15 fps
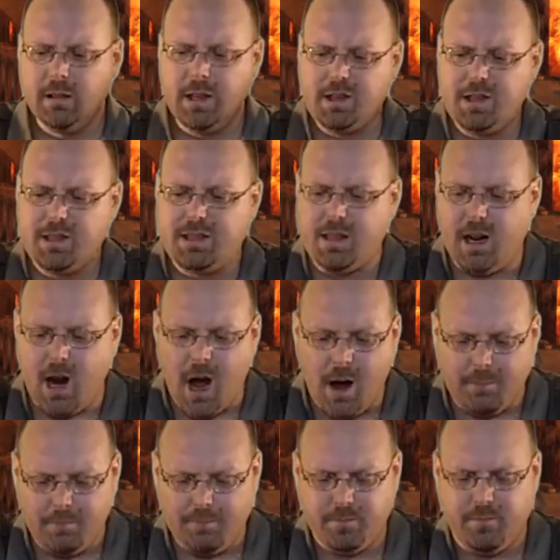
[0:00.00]
let this sit
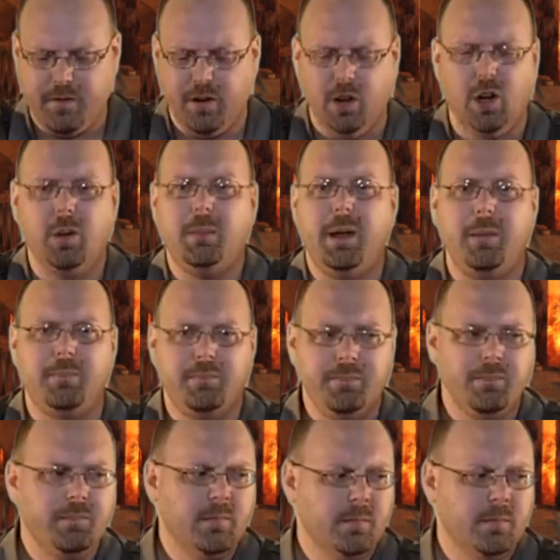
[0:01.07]
out for a little bit.